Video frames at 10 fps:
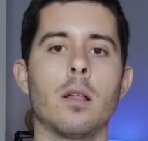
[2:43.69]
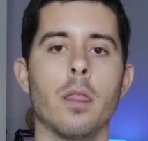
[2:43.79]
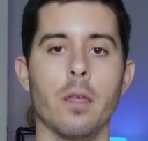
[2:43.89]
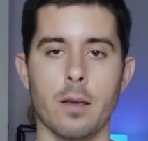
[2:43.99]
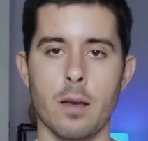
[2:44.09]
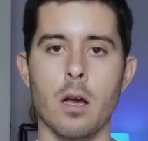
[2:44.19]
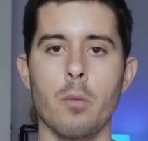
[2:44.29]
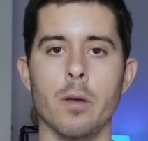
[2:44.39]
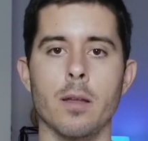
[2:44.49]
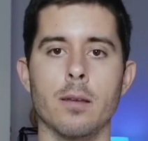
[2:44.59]
the
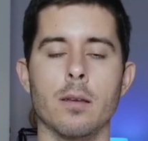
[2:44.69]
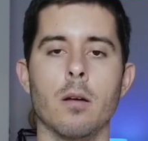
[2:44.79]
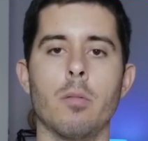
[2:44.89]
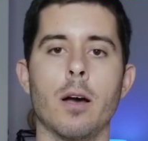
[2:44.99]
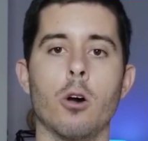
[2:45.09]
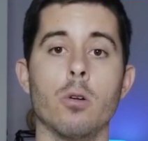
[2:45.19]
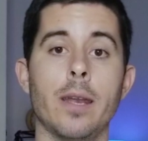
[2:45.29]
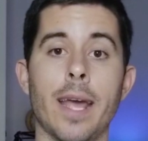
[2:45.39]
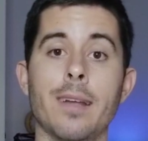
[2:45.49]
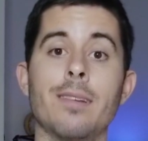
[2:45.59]
comment about
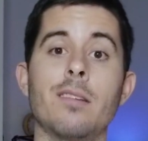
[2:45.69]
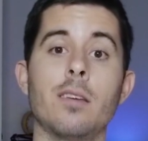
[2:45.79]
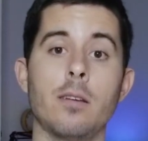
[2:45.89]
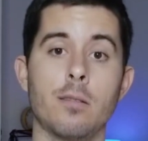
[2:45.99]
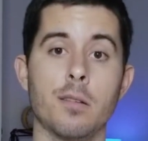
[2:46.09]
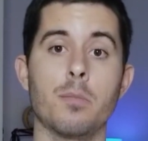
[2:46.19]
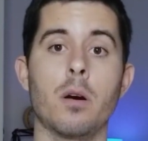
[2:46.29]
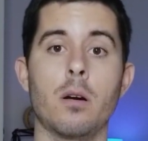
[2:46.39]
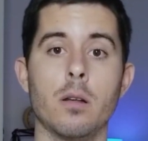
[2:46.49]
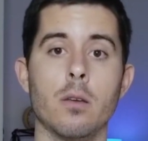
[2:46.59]
next year's
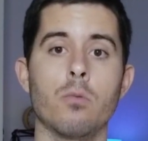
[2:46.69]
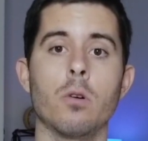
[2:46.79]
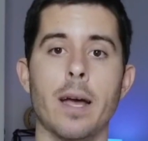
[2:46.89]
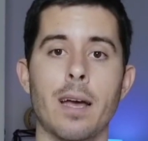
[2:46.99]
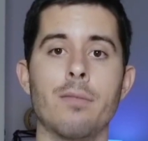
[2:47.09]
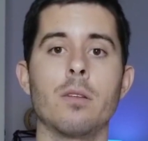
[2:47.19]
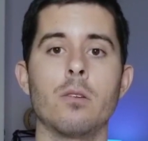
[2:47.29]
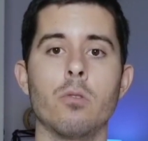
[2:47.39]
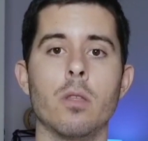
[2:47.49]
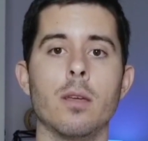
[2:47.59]
party we'll have to
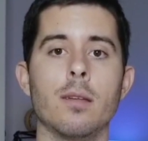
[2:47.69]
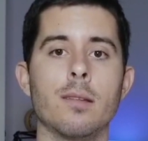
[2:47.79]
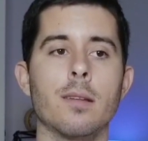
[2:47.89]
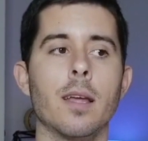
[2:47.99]
do this,